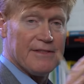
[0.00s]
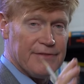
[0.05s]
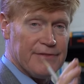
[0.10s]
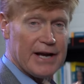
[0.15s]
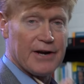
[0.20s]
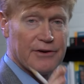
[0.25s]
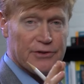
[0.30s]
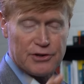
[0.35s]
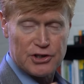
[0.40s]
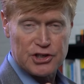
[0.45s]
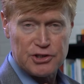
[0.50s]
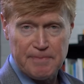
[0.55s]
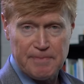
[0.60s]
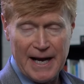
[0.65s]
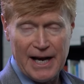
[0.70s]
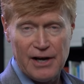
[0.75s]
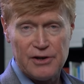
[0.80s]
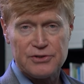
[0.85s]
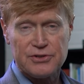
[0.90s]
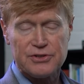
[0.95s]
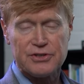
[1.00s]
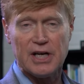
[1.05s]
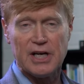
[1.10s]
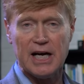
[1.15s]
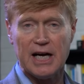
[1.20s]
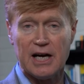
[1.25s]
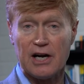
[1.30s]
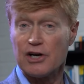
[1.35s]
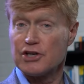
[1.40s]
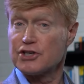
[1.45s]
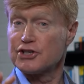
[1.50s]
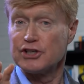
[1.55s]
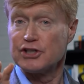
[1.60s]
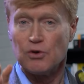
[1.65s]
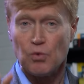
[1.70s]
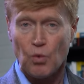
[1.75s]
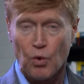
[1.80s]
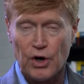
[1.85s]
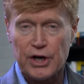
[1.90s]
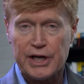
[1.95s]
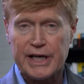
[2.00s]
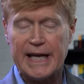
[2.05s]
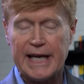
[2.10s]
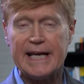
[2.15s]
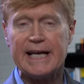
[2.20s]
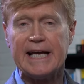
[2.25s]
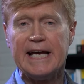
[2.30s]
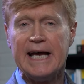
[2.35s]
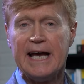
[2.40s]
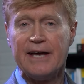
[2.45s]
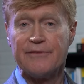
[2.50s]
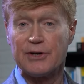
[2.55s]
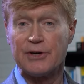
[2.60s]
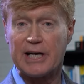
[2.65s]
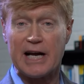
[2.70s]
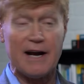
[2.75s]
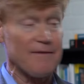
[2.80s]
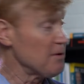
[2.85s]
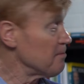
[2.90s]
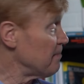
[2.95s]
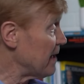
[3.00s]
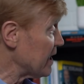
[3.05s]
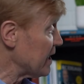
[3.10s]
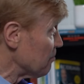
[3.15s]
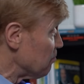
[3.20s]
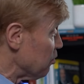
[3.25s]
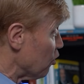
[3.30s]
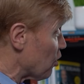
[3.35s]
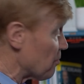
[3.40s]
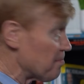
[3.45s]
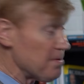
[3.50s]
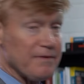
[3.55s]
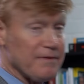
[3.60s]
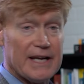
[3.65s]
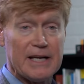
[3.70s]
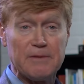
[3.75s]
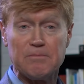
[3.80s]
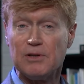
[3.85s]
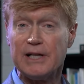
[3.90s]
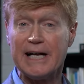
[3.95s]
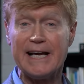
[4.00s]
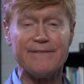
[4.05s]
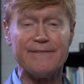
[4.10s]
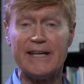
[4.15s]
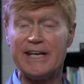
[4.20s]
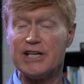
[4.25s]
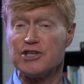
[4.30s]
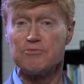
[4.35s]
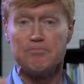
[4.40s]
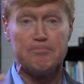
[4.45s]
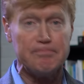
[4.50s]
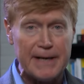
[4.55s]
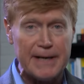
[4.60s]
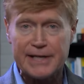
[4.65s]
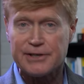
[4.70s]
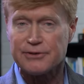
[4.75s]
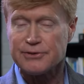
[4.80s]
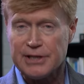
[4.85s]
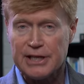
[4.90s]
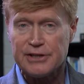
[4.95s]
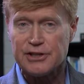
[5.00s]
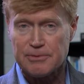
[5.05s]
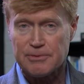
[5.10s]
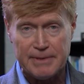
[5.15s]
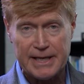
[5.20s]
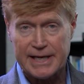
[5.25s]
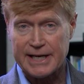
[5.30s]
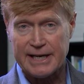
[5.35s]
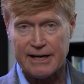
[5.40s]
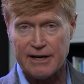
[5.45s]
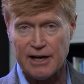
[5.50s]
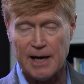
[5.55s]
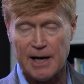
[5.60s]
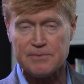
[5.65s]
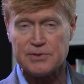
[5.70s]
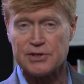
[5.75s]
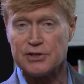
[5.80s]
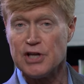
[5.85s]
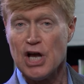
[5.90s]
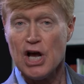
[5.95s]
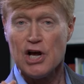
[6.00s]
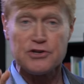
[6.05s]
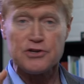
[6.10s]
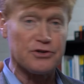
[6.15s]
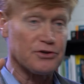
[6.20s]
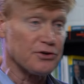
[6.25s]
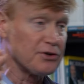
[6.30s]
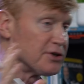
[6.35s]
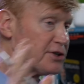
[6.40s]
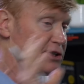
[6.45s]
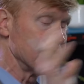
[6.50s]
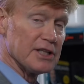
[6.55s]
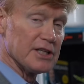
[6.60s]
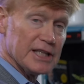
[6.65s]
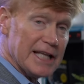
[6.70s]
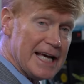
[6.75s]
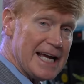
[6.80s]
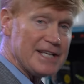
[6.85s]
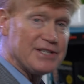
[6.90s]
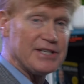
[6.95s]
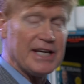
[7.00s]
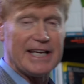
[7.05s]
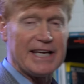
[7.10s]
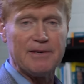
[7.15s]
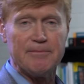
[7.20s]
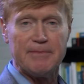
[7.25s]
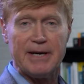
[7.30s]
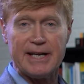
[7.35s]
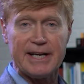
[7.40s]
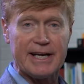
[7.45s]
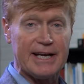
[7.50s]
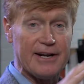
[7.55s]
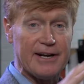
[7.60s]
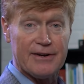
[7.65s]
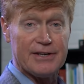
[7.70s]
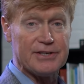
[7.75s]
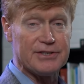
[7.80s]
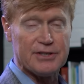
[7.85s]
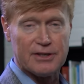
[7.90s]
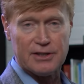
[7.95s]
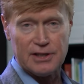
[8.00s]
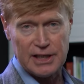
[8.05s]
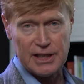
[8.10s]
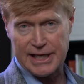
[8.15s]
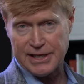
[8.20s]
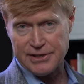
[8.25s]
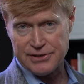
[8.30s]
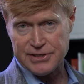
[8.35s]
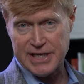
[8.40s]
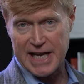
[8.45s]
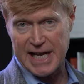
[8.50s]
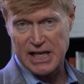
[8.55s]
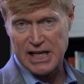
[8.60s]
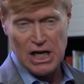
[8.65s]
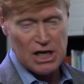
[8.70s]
they or their spouse are still working. They're covered by an employer-provided plan that is better than their Medicare option, so they're going to delay taking Medicare until a later date.